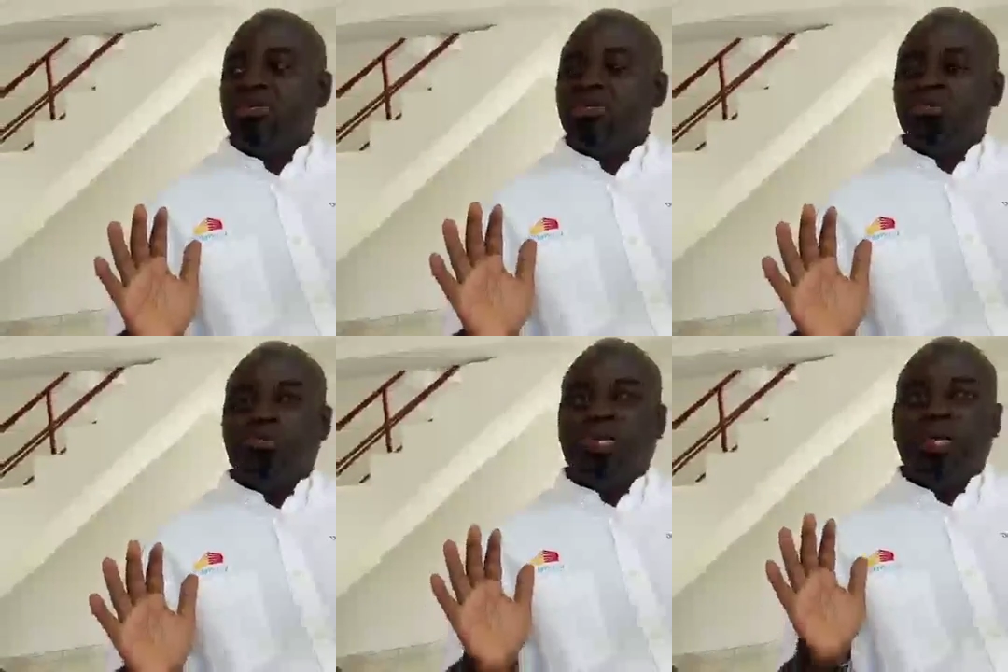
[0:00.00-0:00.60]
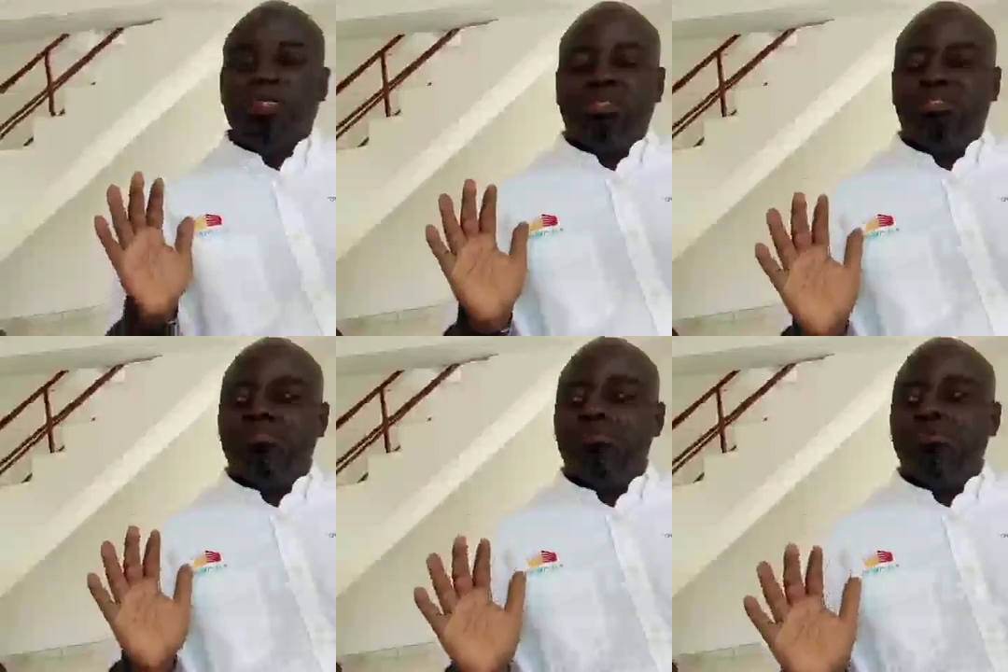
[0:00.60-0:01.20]
So by that
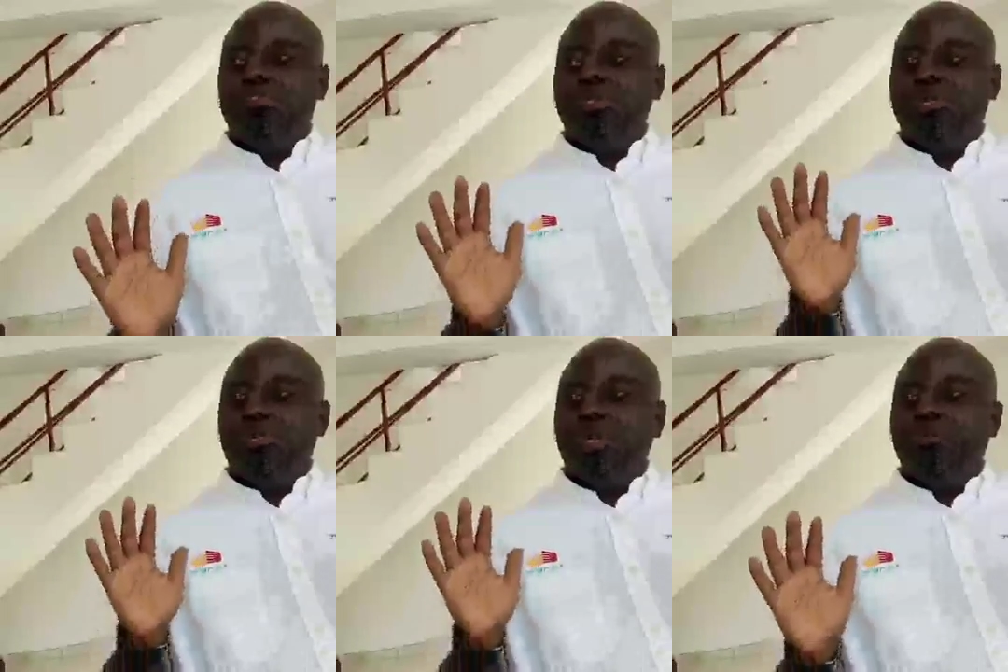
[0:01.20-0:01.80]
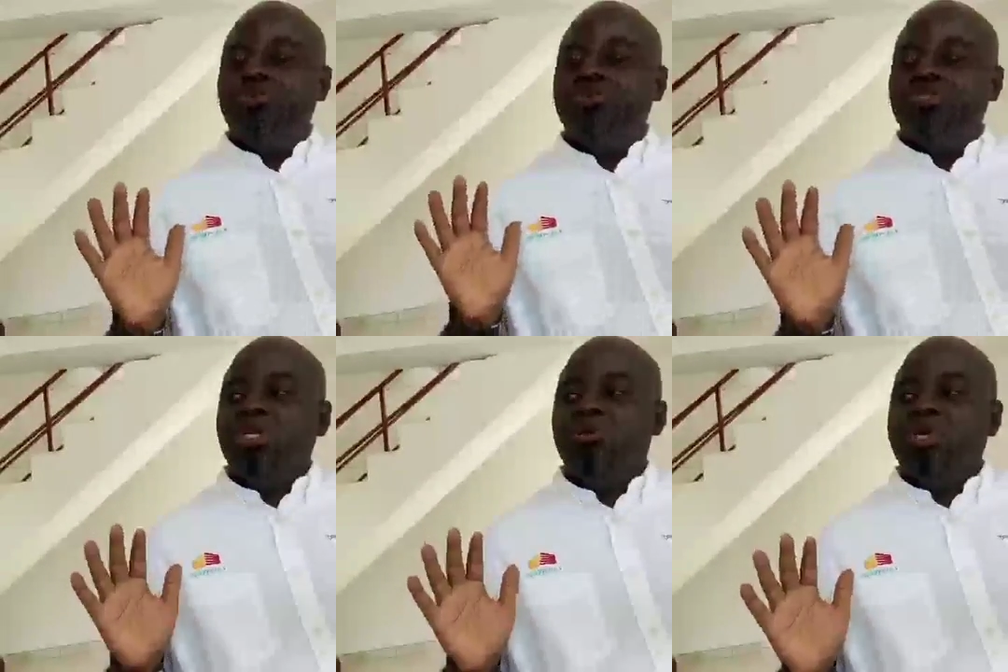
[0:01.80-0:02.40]
6 months, they're able to
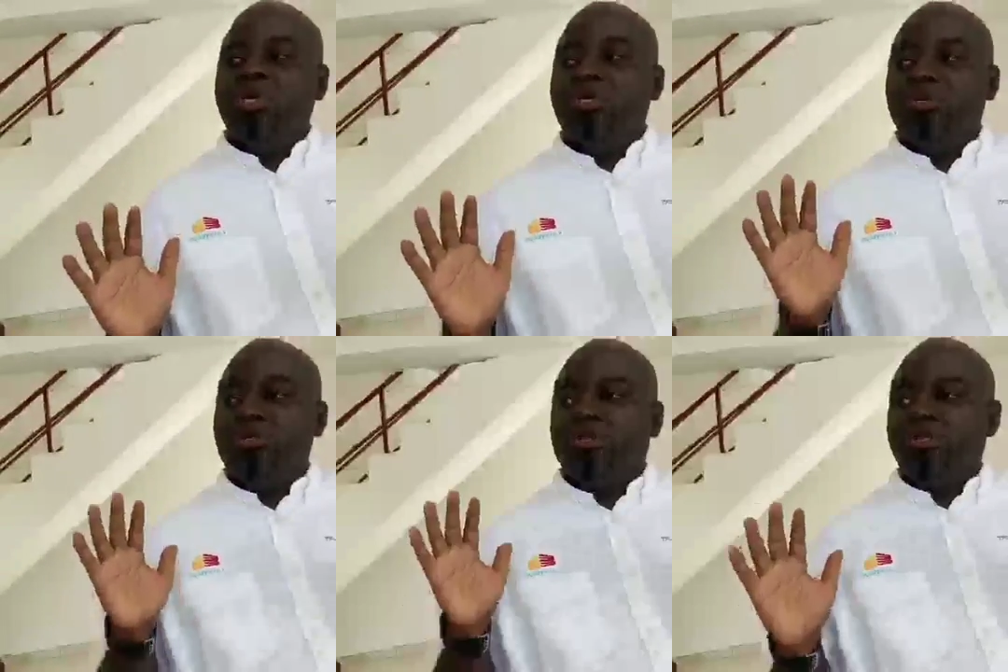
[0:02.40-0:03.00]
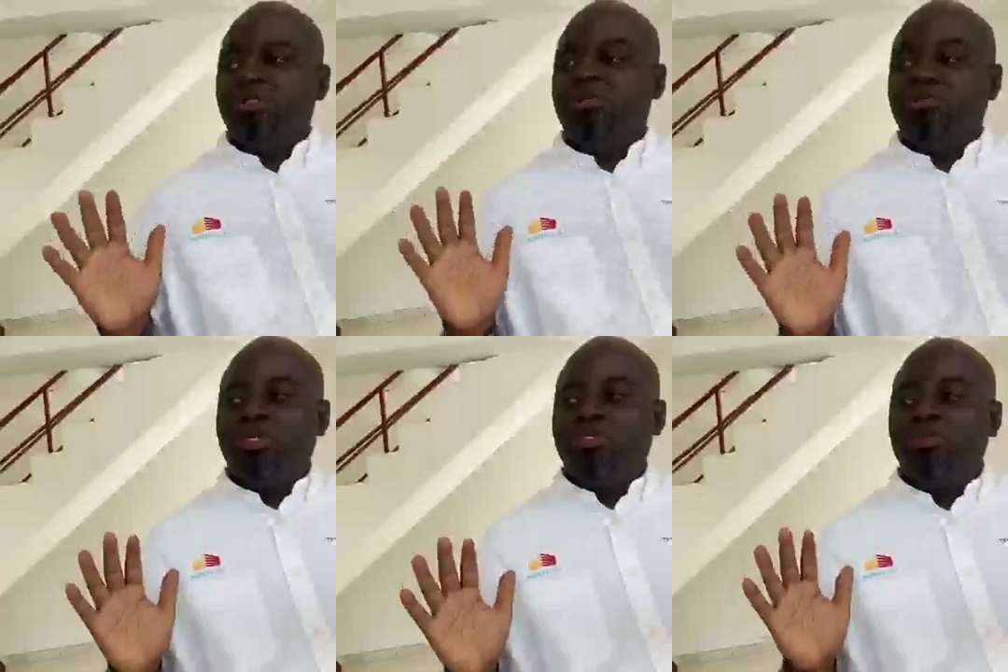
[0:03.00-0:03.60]
say, okay,
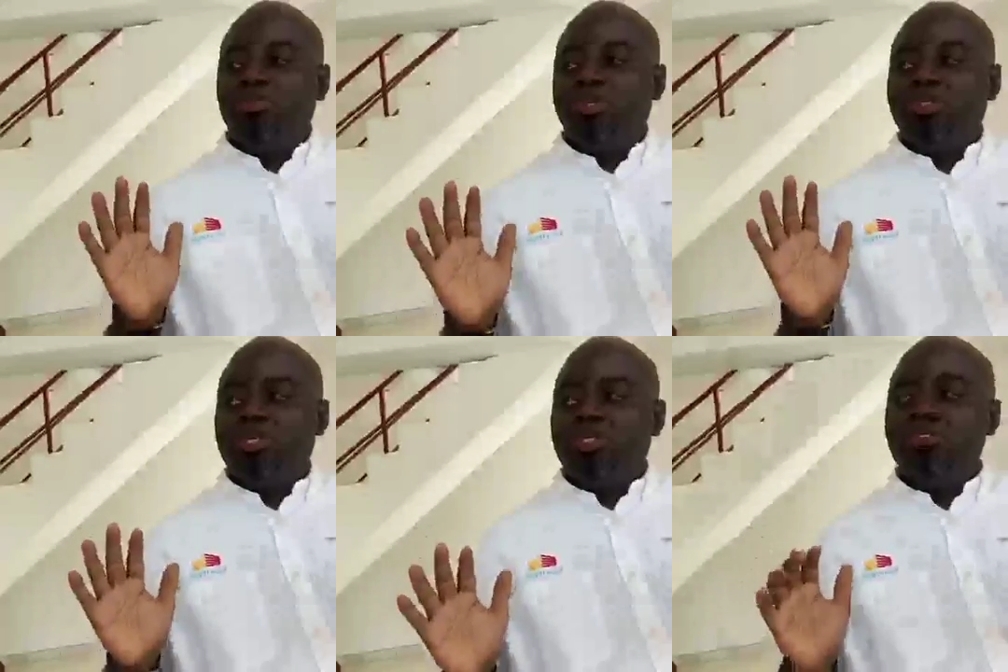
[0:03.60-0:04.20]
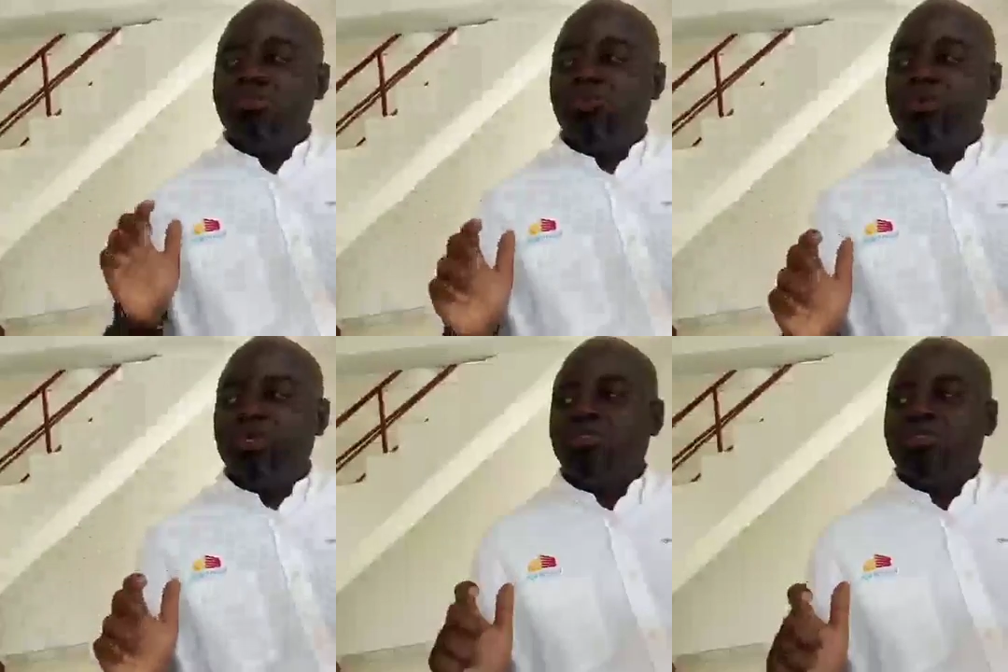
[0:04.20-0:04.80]
this person who has taken this
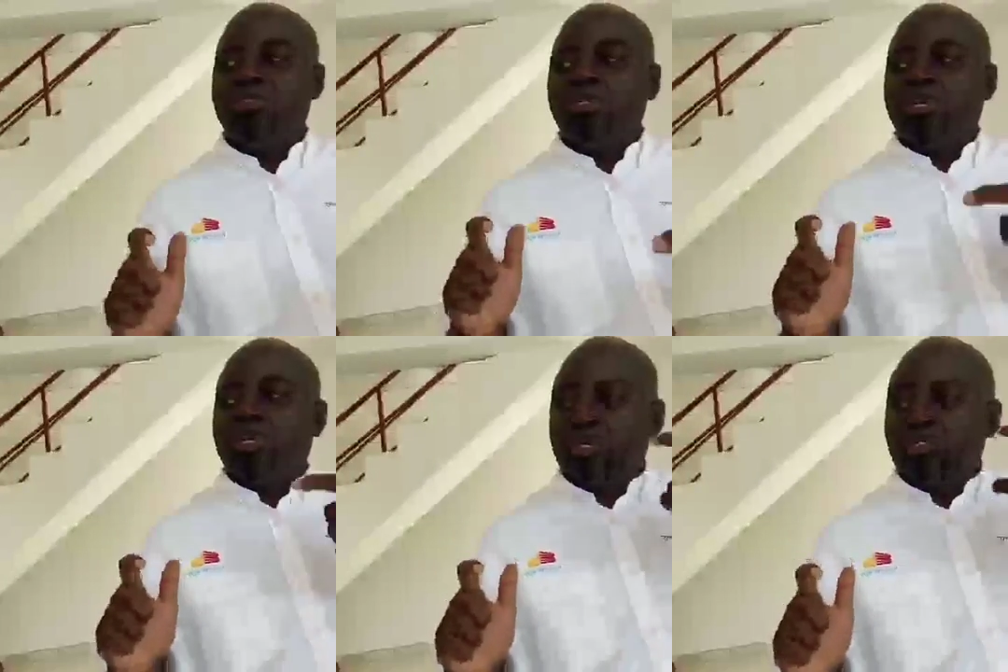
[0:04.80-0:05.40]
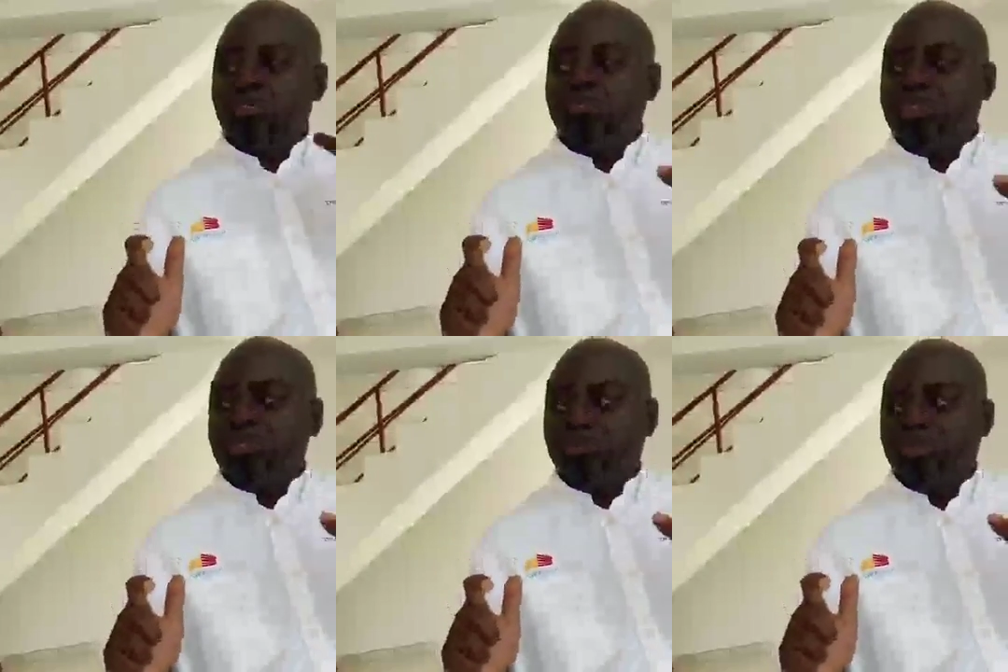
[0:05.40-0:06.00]
mortgage, he's good
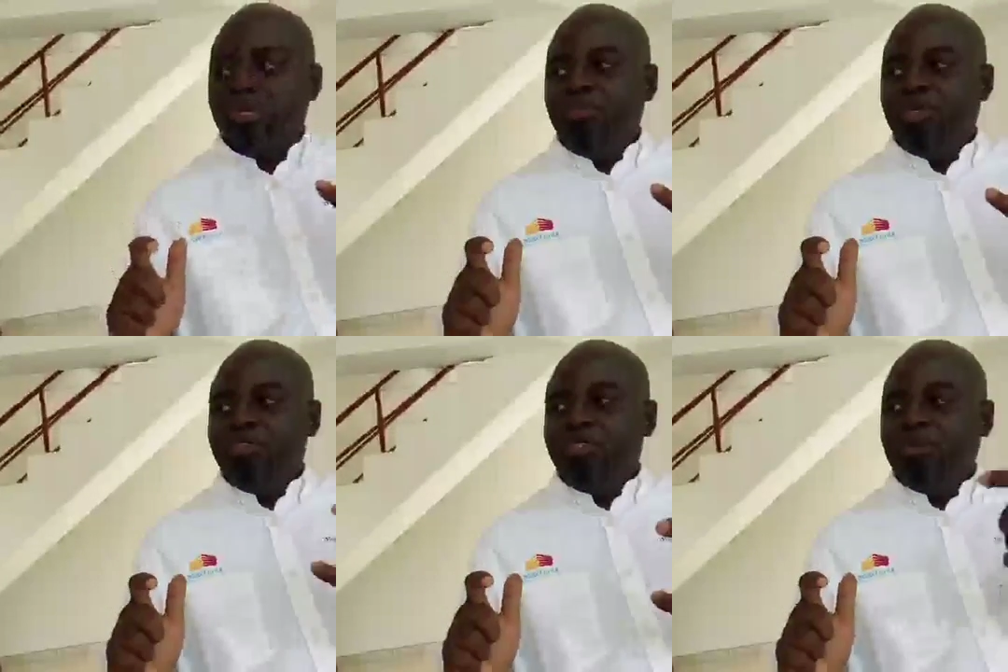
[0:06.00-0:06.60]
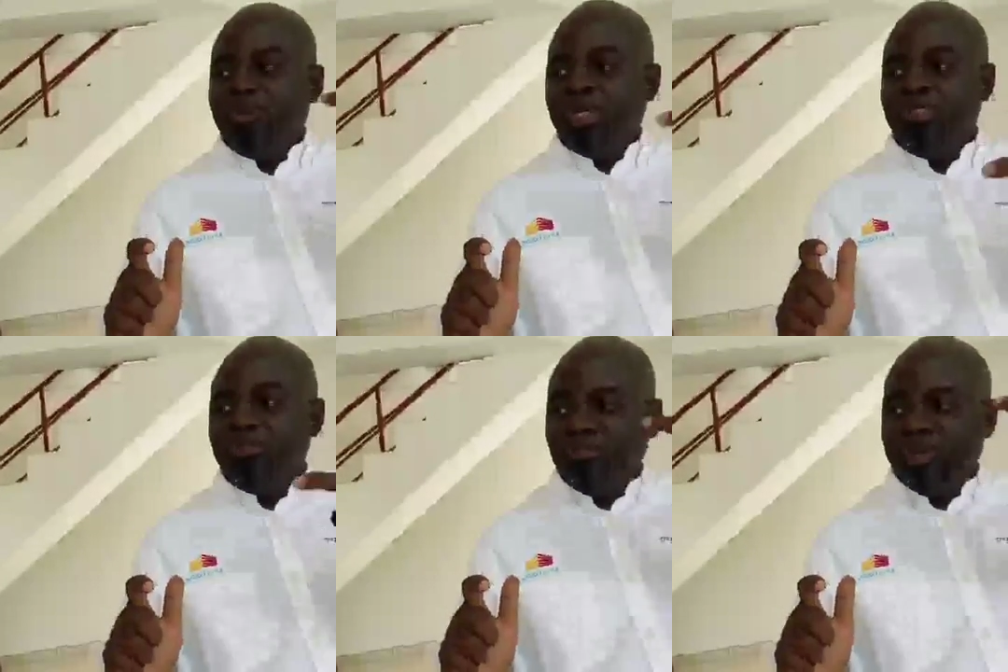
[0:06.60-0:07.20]
with his repayment and
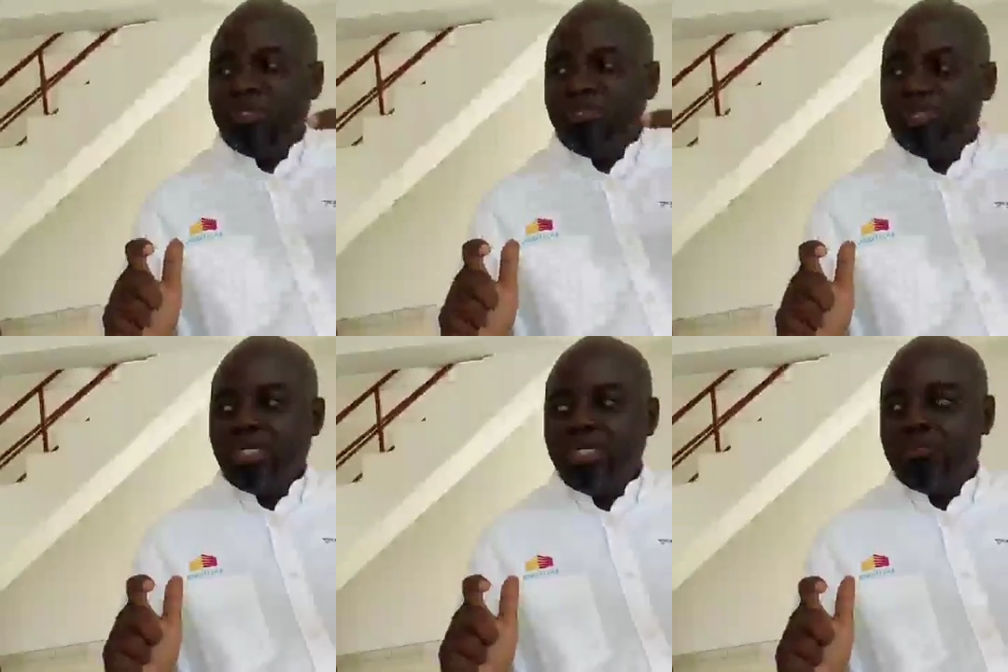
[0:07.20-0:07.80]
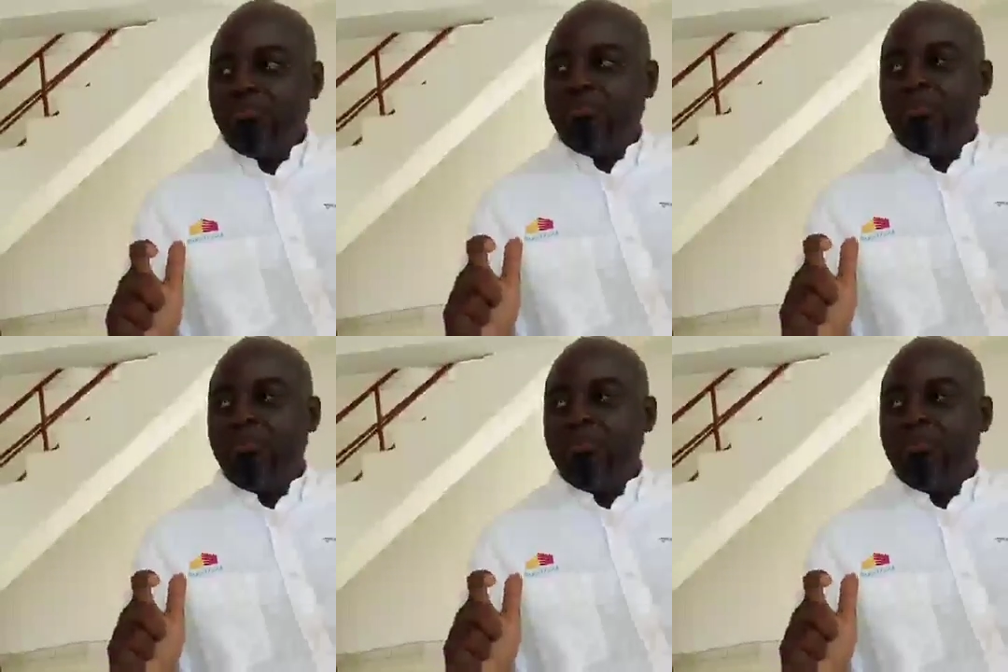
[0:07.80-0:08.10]
pays right on time.